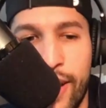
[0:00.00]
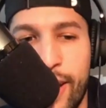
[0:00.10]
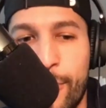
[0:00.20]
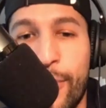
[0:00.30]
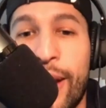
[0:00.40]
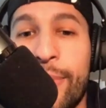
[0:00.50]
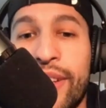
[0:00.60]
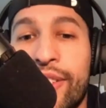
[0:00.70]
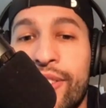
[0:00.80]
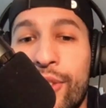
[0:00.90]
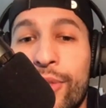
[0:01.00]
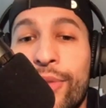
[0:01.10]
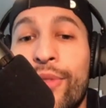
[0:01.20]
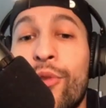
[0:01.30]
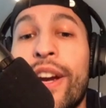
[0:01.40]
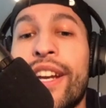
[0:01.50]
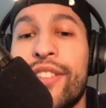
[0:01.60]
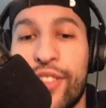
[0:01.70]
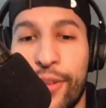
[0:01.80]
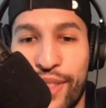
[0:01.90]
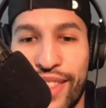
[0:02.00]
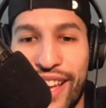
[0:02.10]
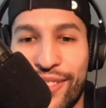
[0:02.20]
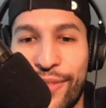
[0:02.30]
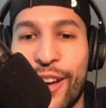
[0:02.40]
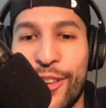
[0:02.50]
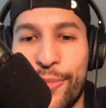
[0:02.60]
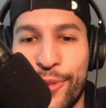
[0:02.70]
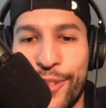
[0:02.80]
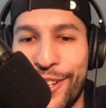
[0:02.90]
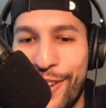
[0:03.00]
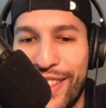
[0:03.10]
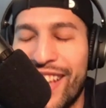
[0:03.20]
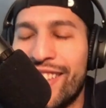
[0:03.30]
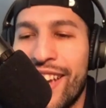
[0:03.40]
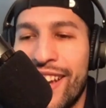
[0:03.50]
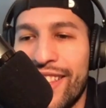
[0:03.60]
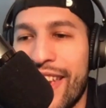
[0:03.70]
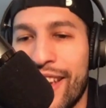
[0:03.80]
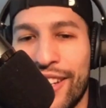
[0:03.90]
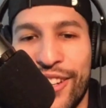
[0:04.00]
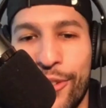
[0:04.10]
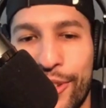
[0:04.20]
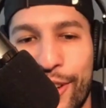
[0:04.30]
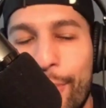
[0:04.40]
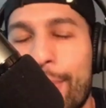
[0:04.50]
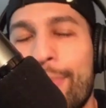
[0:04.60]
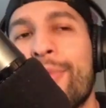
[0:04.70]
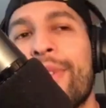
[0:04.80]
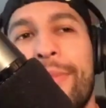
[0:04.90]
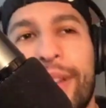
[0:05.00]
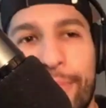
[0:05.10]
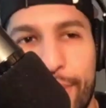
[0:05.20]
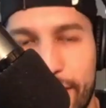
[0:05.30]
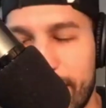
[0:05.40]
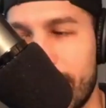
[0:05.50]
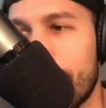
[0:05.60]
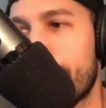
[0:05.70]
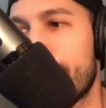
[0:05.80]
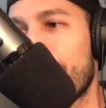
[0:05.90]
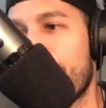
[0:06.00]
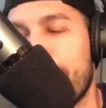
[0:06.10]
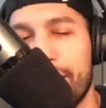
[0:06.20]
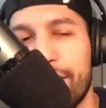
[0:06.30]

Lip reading: What I mean is you've created something that's valuable, and that's kind of the end goal. People want to make money and they want to do things,